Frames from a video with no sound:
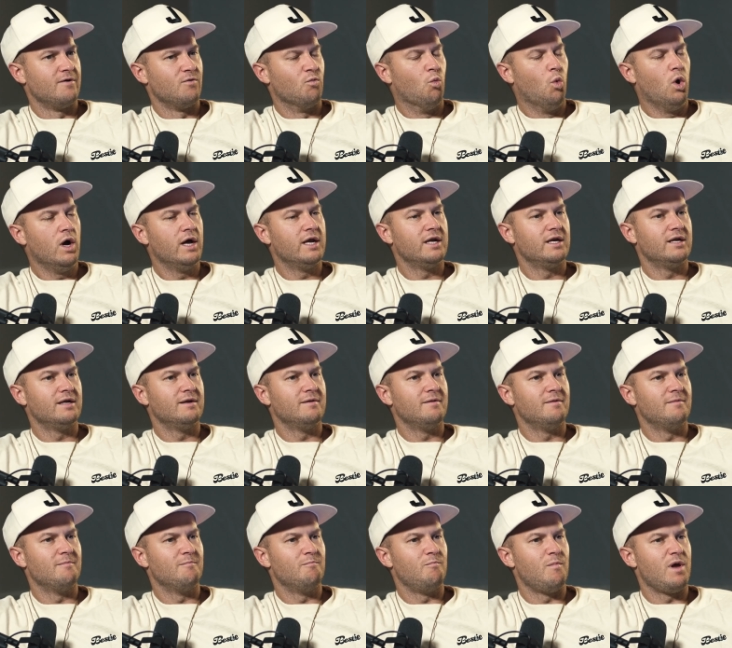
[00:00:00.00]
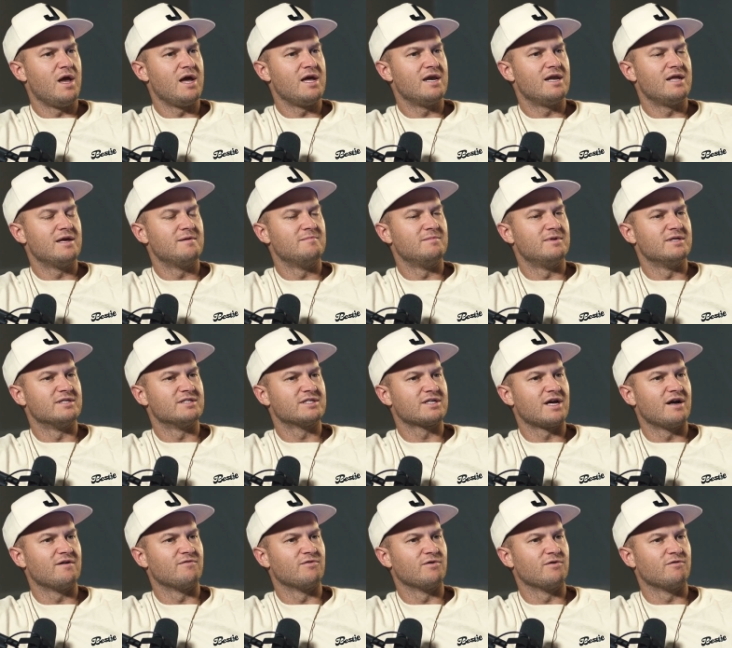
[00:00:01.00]
What made him
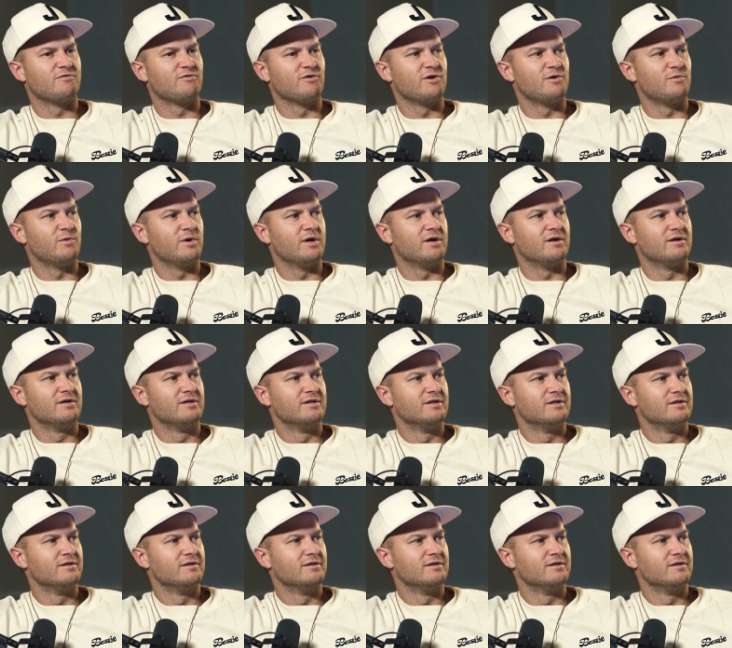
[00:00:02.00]
discover free will?